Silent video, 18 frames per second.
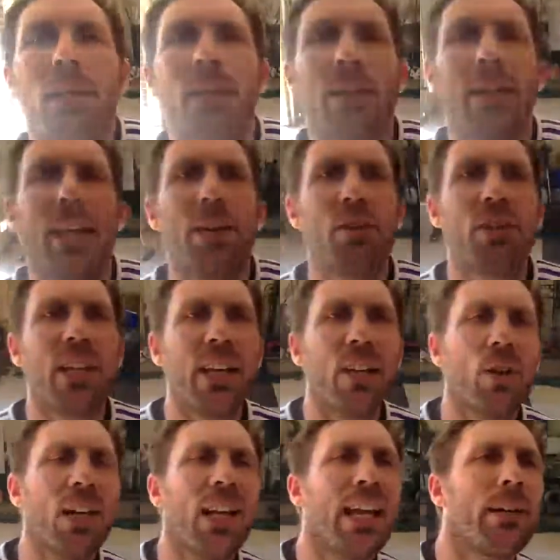Yeah, just get
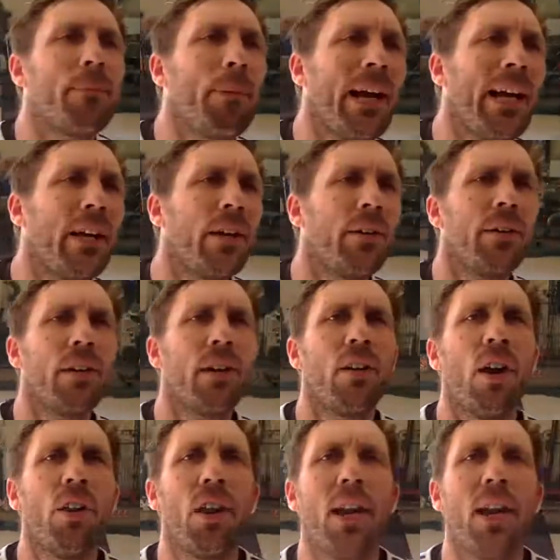your leg, Baden,
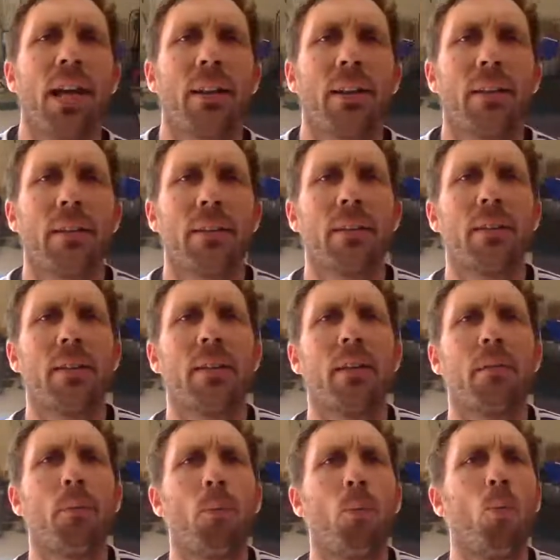your other leg,
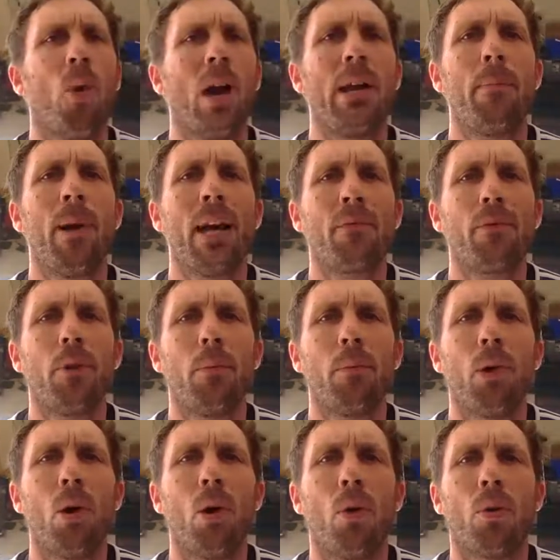way back from the
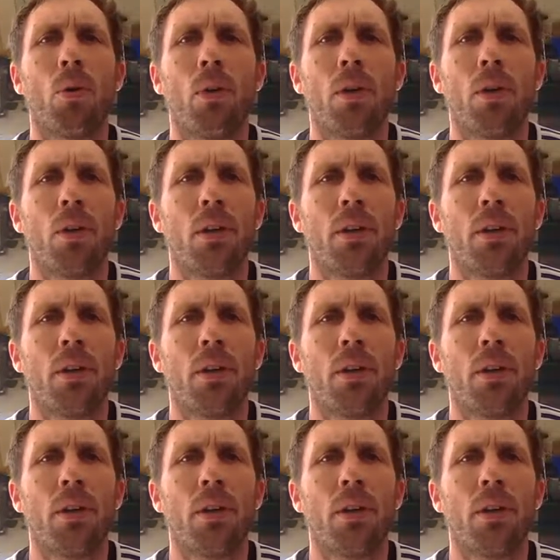ball.